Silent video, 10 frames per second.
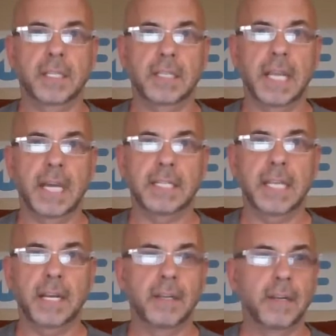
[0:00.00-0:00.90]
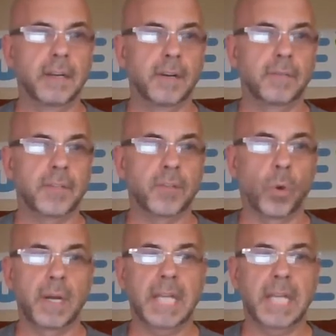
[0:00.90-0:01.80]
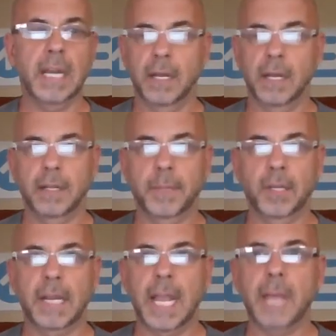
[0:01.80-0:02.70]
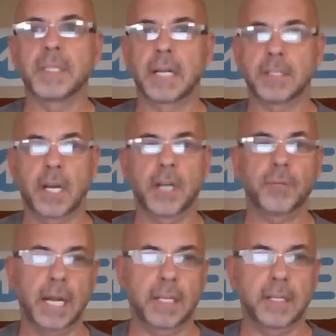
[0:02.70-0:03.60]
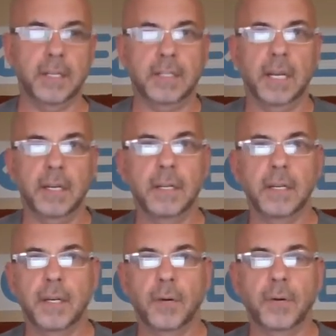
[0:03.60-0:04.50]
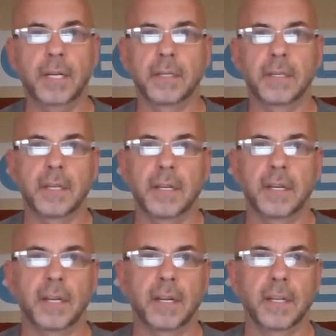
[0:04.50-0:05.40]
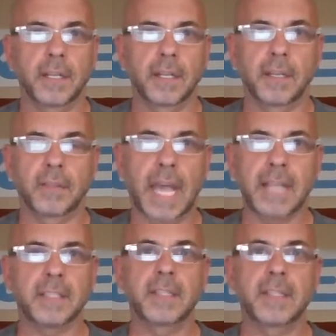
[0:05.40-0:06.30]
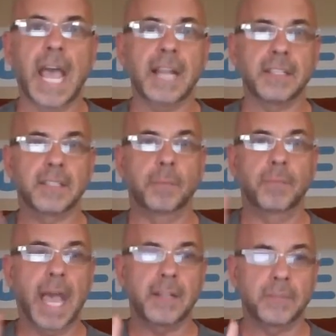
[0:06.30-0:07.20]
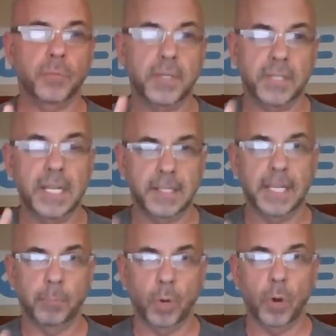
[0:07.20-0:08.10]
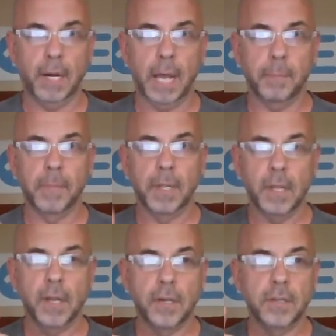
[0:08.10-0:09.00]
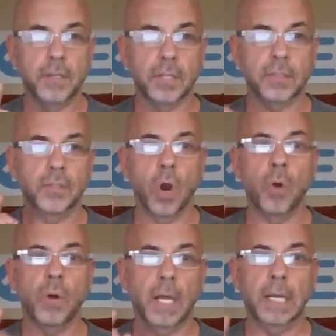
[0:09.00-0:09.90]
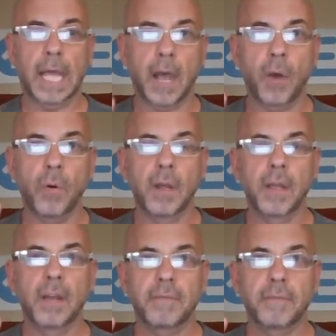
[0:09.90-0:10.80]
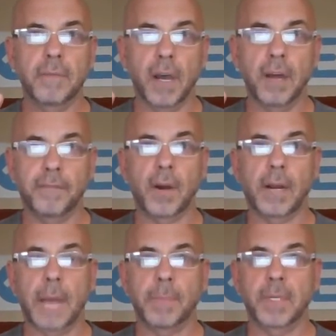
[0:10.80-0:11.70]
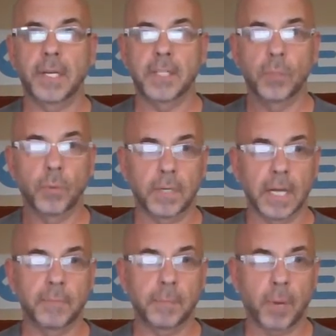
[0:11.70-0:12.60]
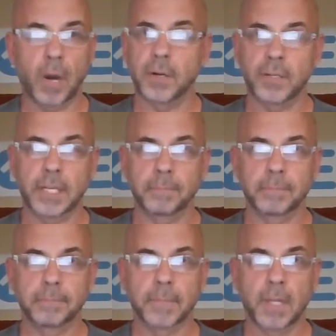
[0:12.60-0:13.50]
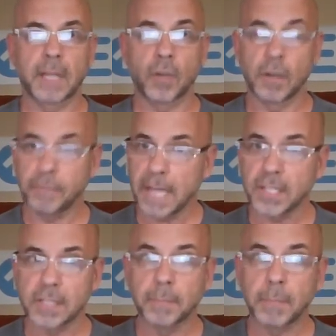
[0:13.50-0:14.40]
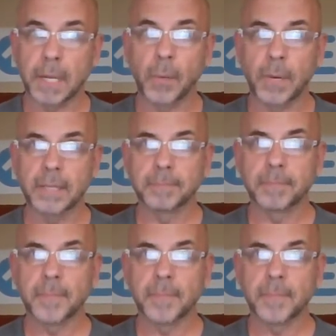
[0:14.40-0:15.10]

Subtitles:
that these guys get for storing data. Look at Amazon's contract they just got, right? That's what needs to get broken up. Just don't allow unfair competition with government partnership. That's called fascism, by the way,